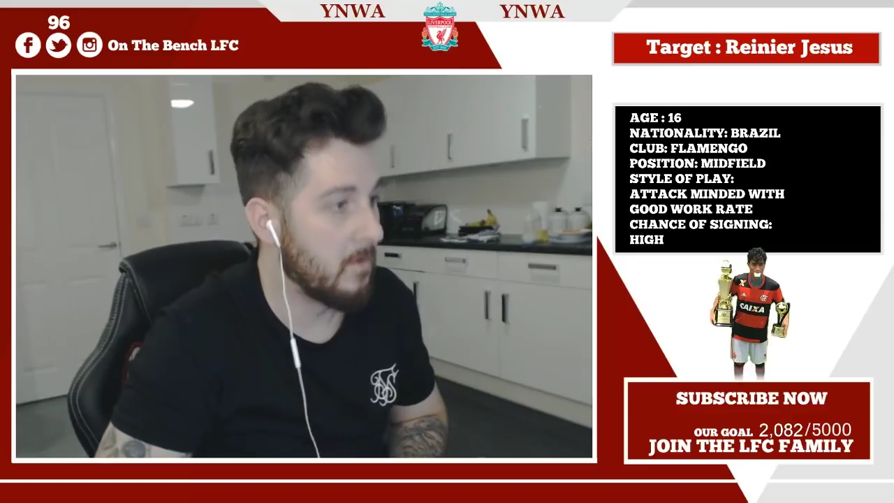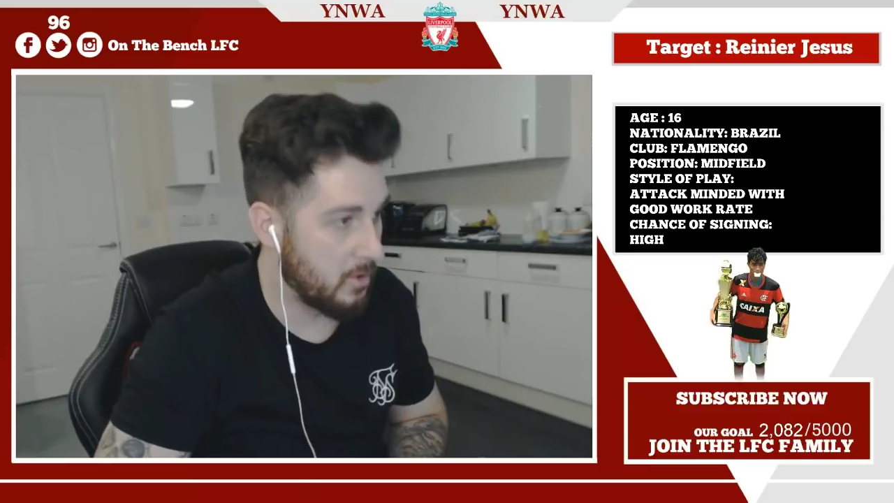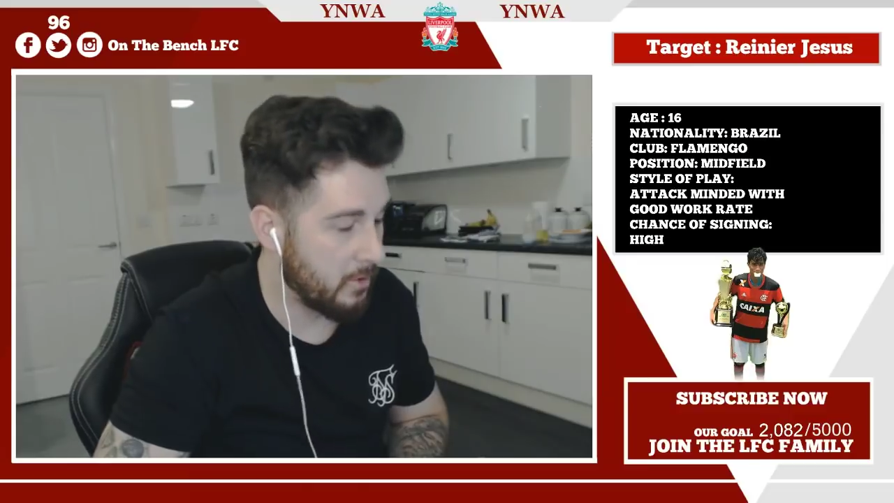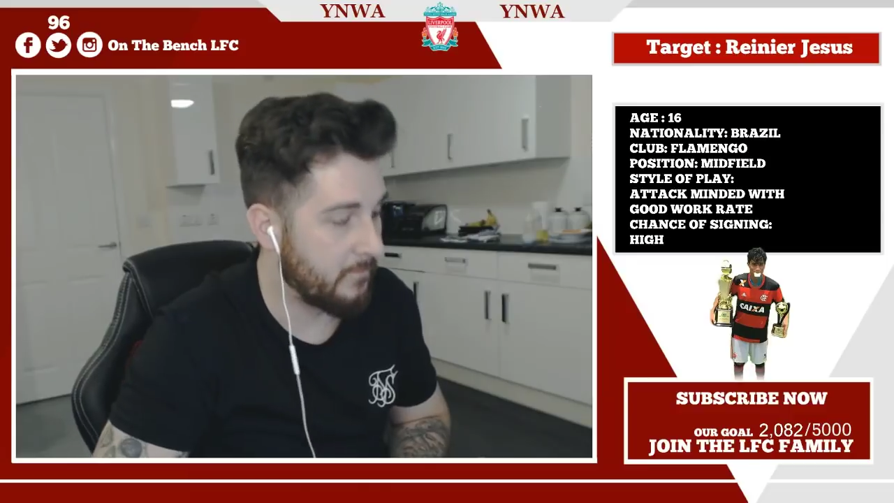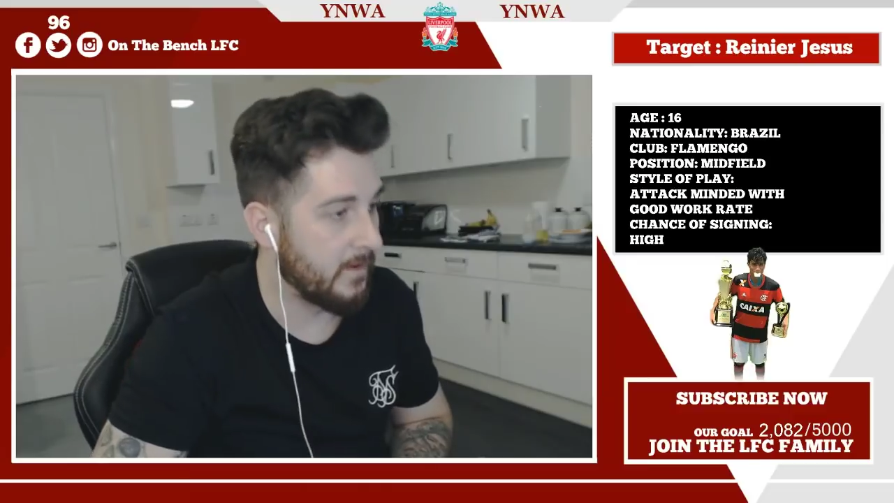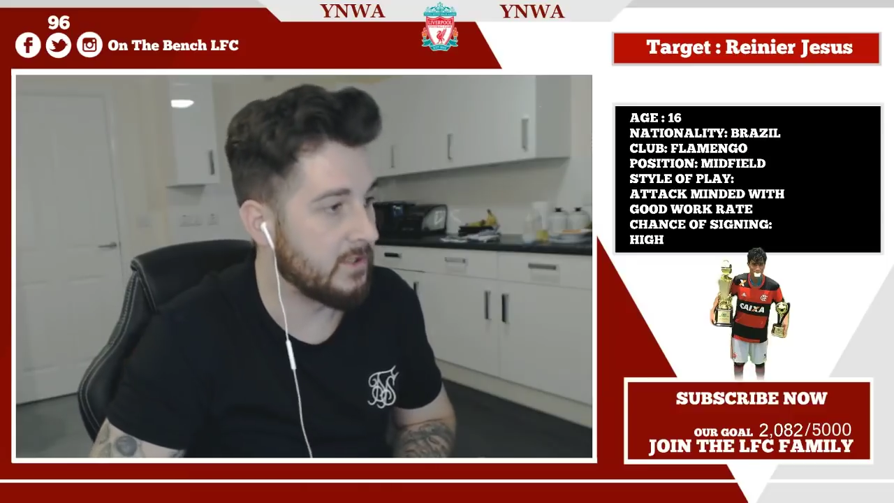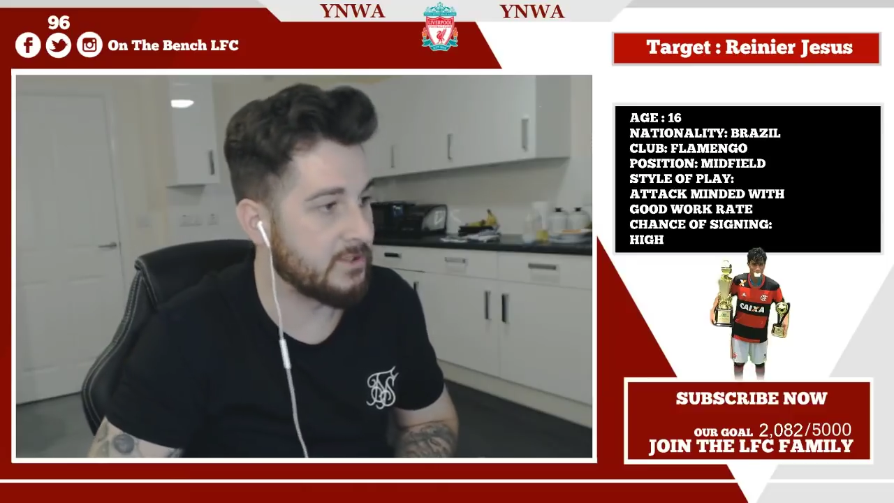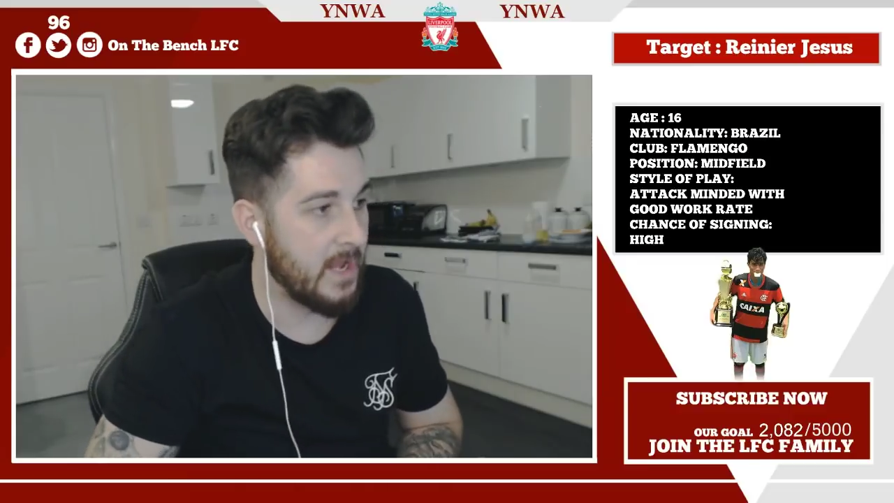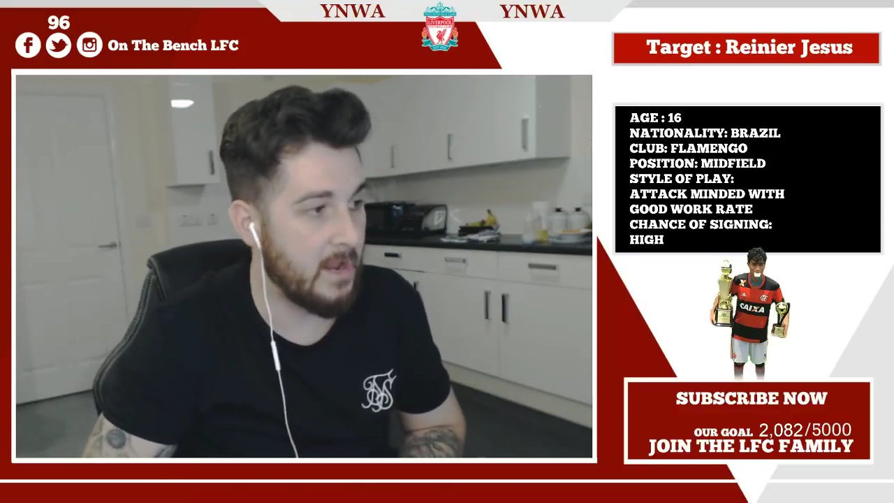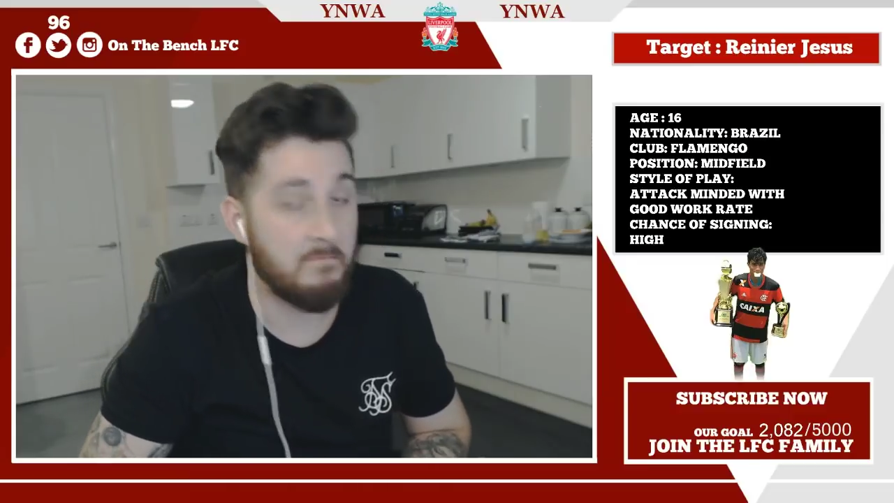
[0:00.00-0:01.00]
Good finish
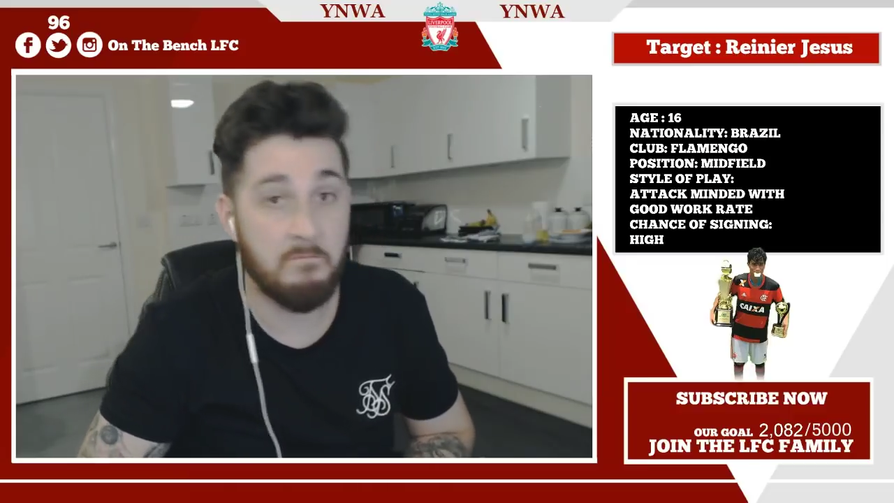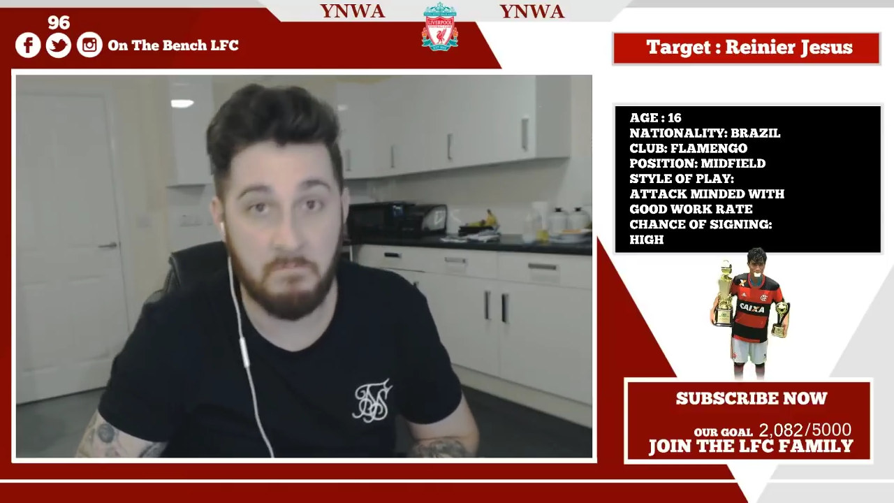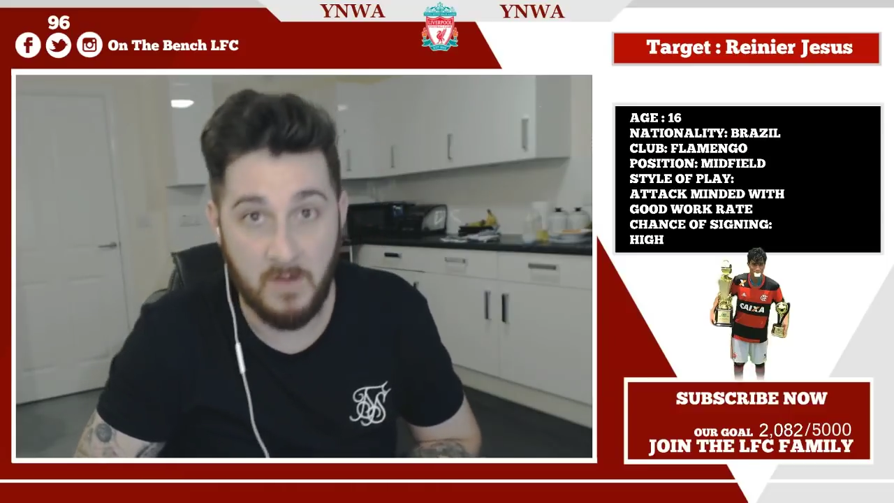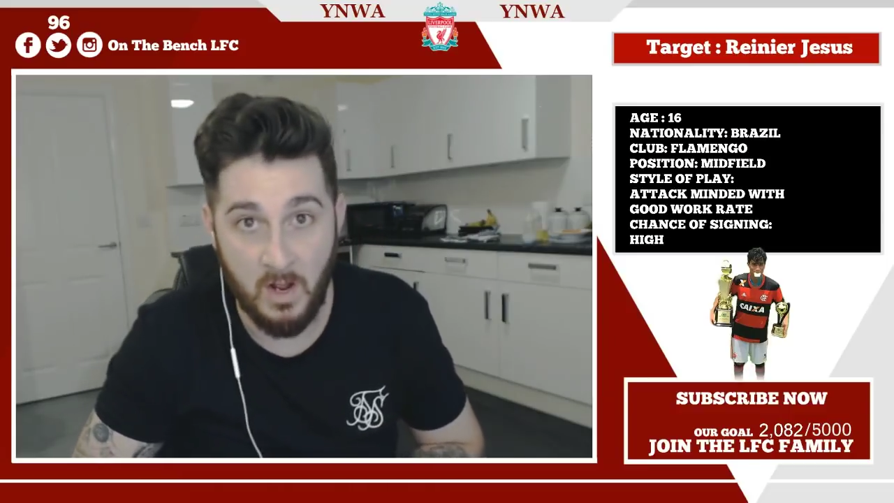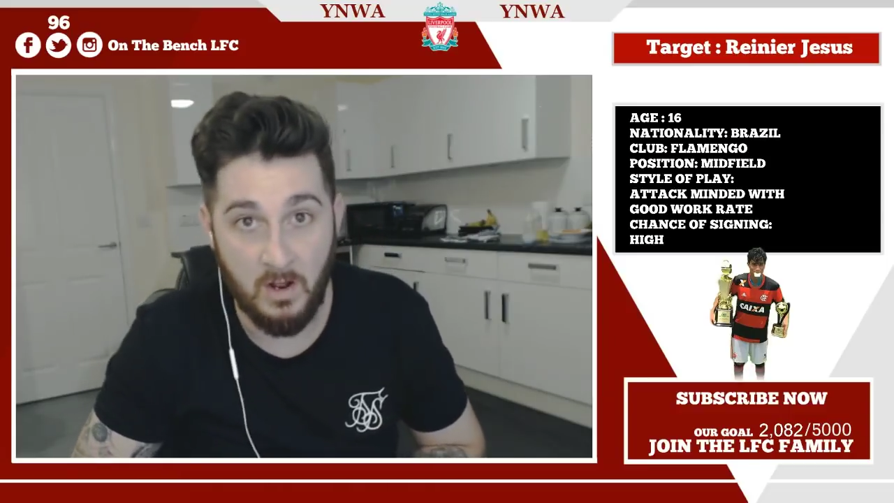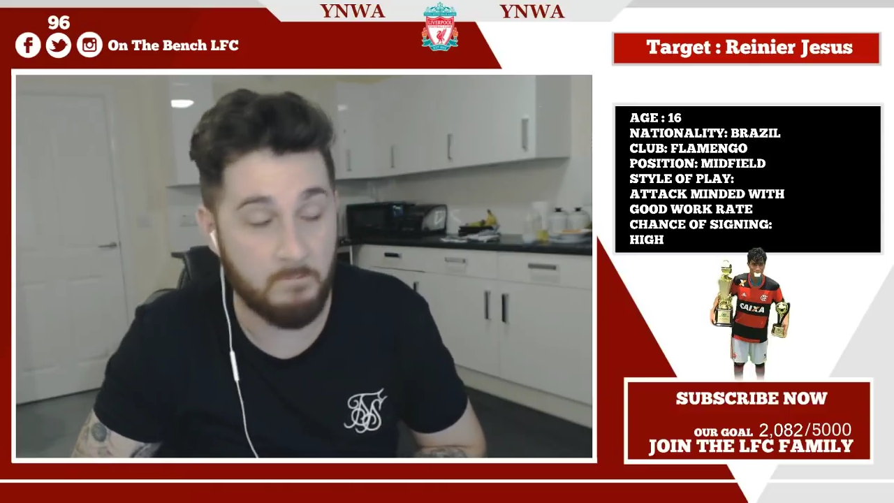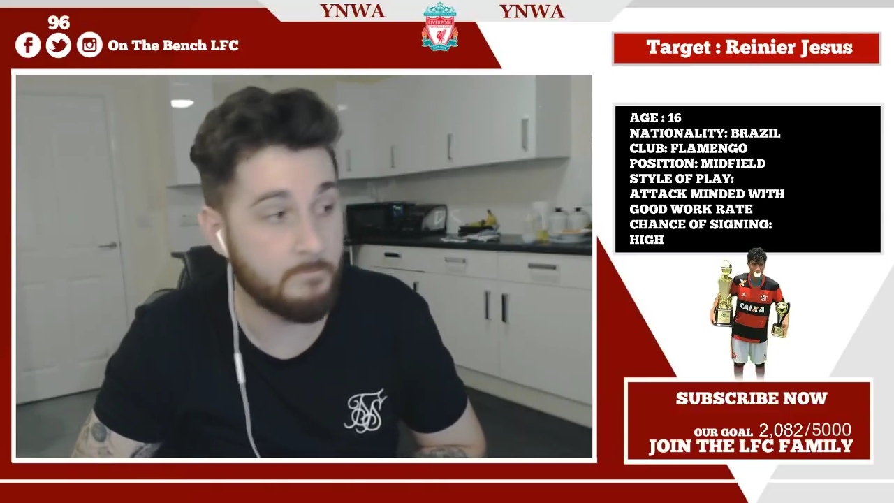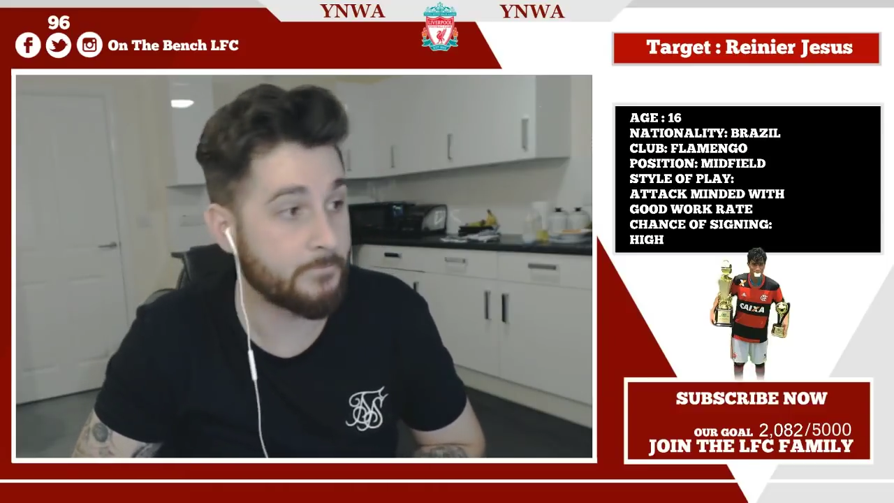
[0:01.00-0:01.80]
there. Calm.